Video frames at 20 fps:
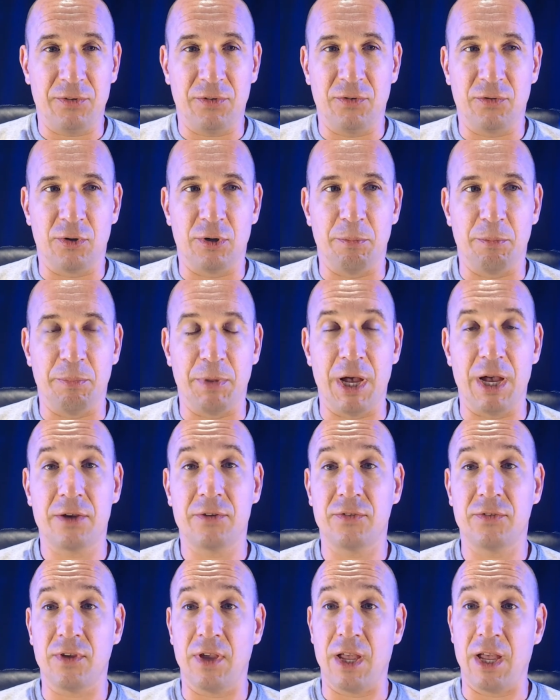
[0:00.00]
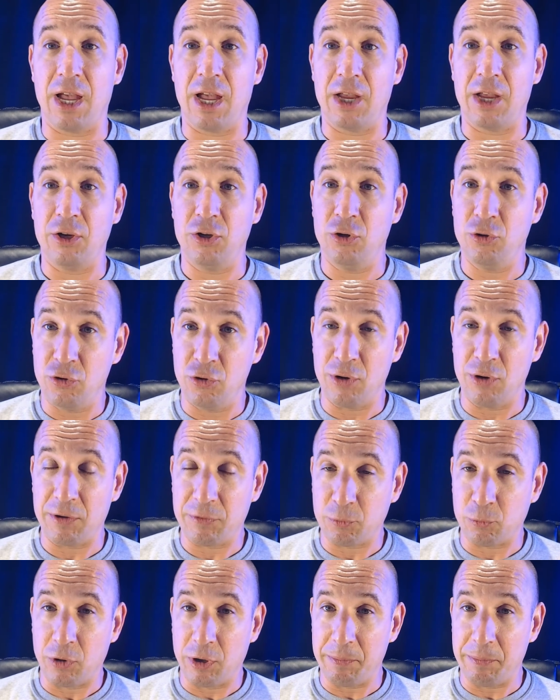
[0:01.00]
on the Bucs, you do have
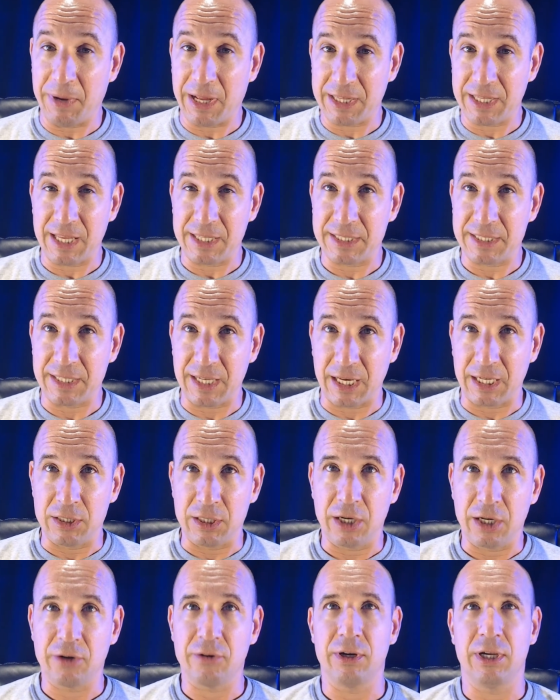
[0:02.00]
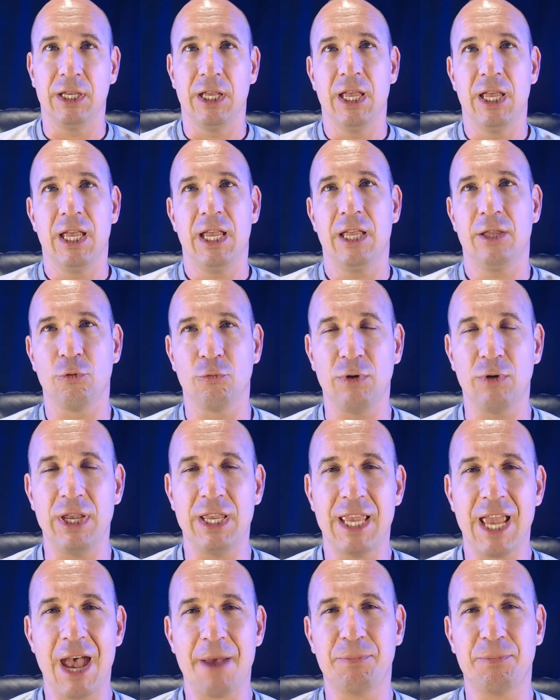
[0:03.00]
to worry about that secondary. To
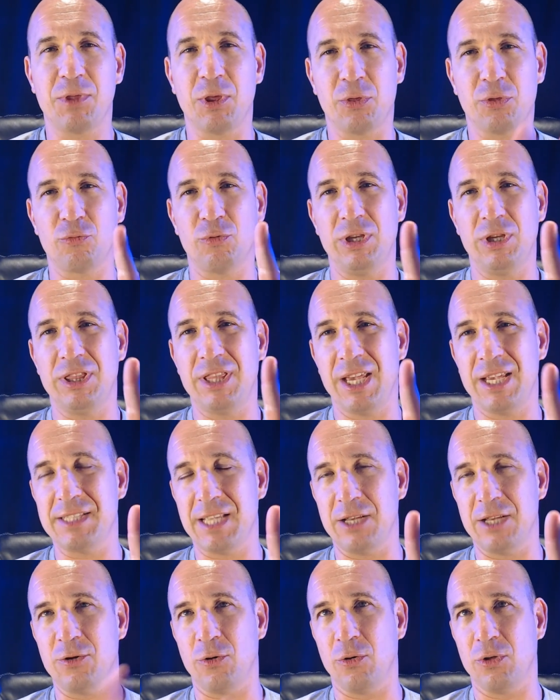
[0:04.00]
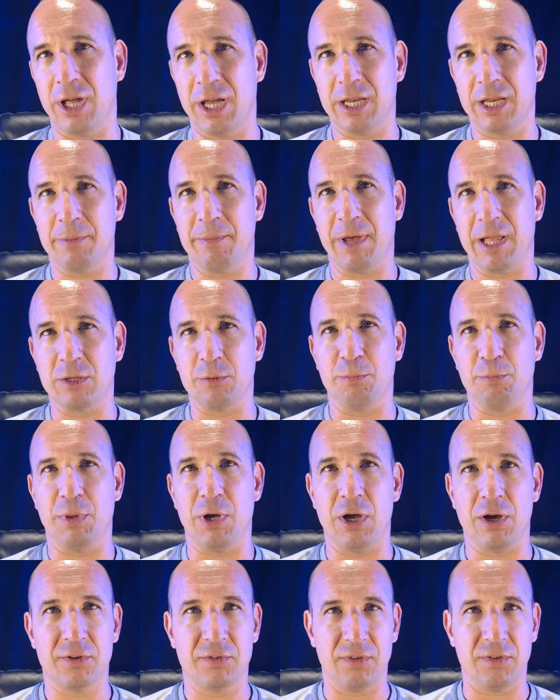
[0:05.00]
recap, the three things I don't like about the
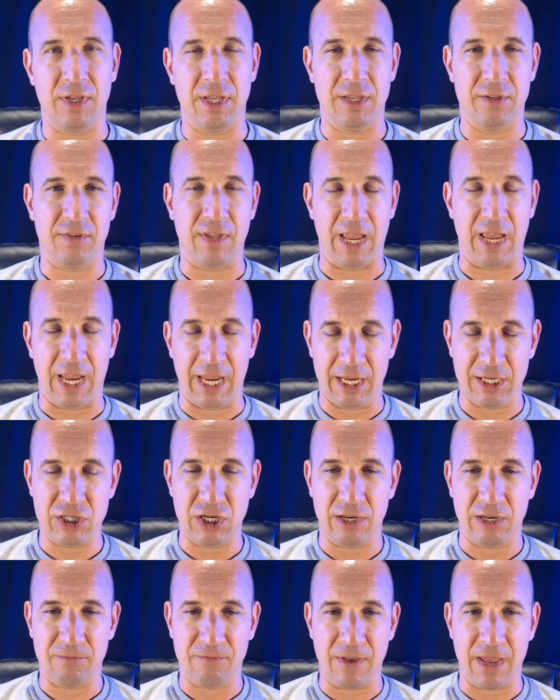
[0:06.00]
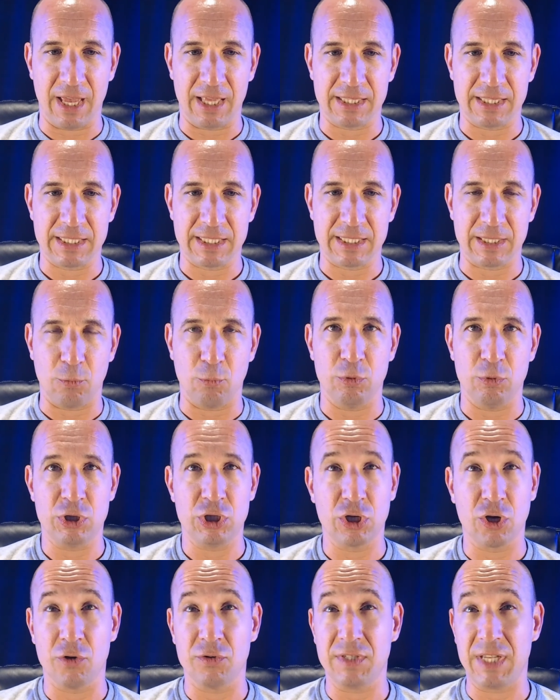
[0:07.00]
Bucs is the aging vets,
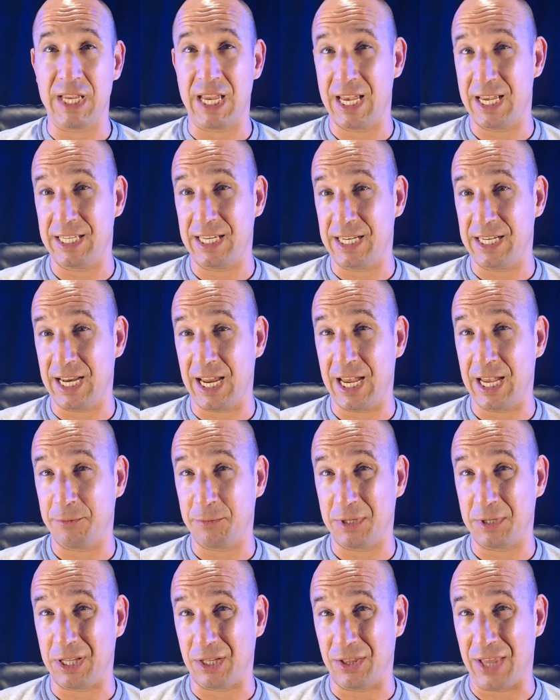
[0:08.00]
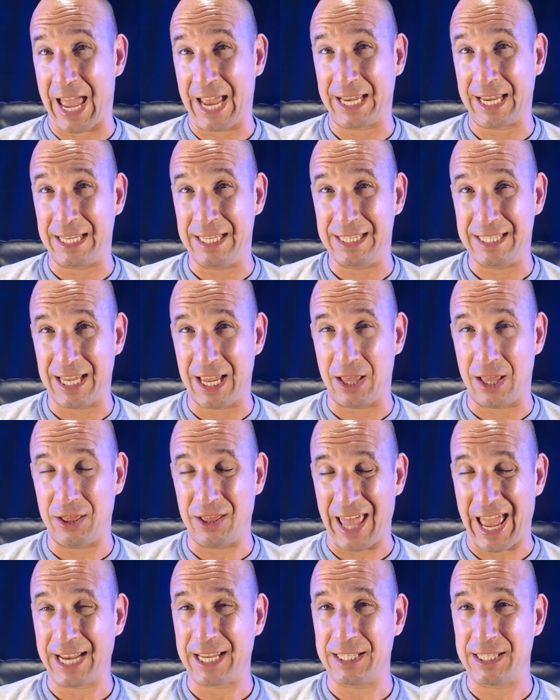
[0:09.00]
which goes hand in hand with the
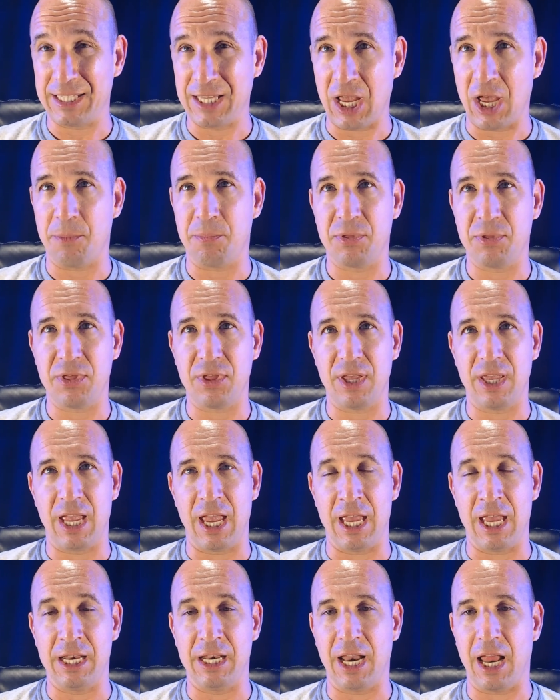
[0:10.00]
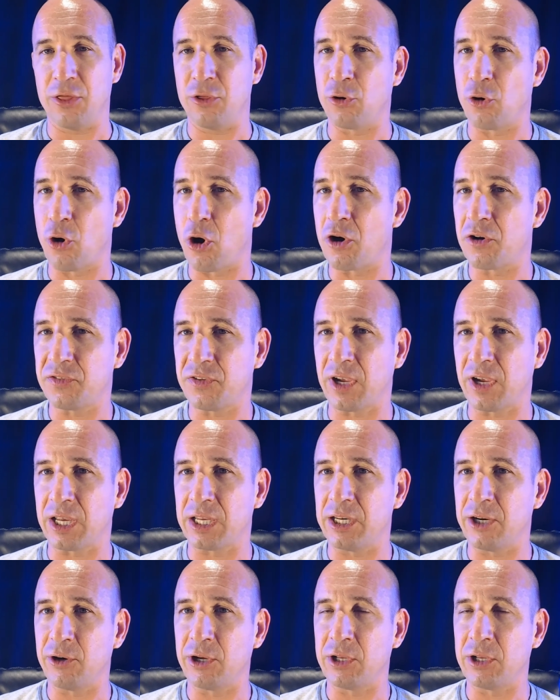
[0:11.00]
lack of depth, and there are
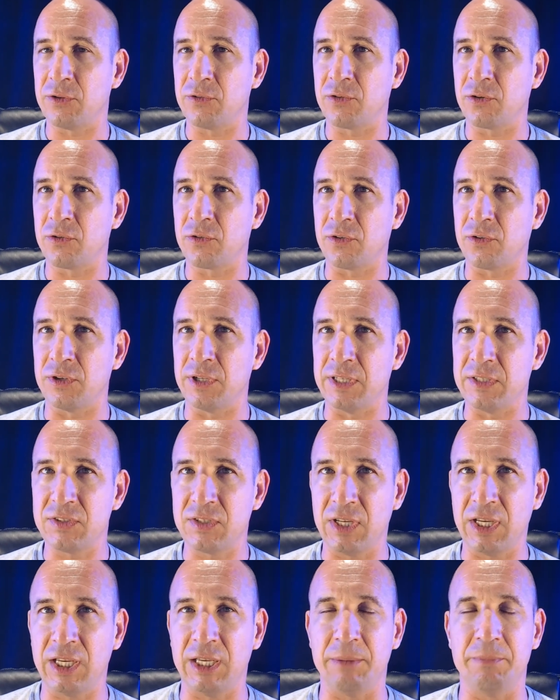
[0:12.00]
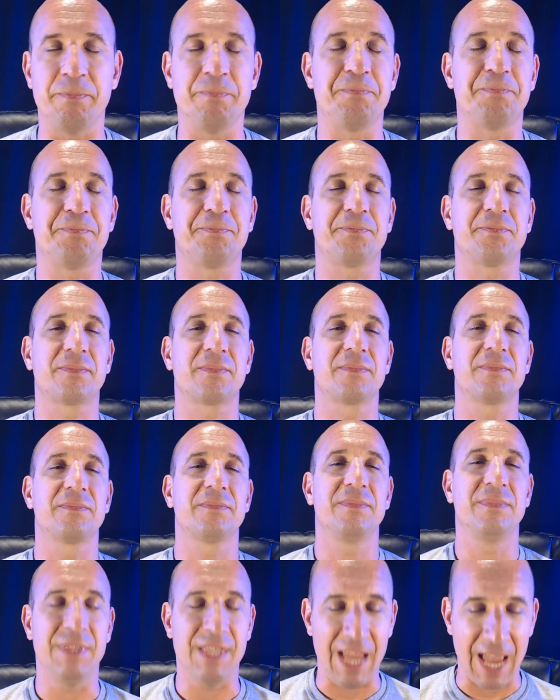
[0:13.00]
secondary concerns on this team.
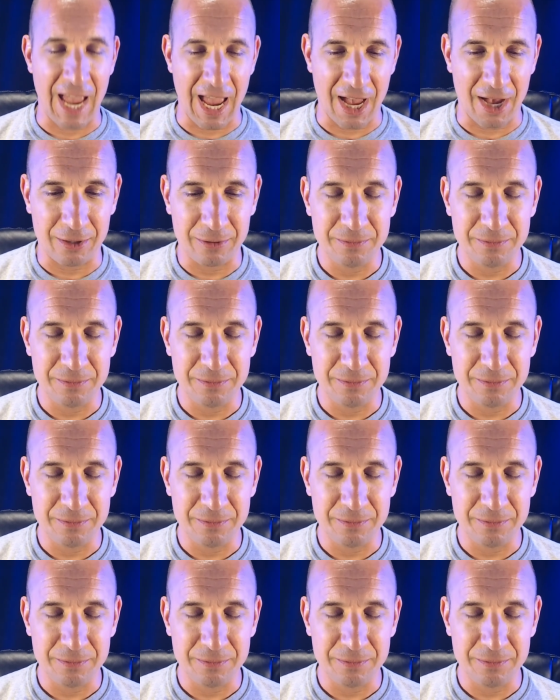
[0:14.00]
Now,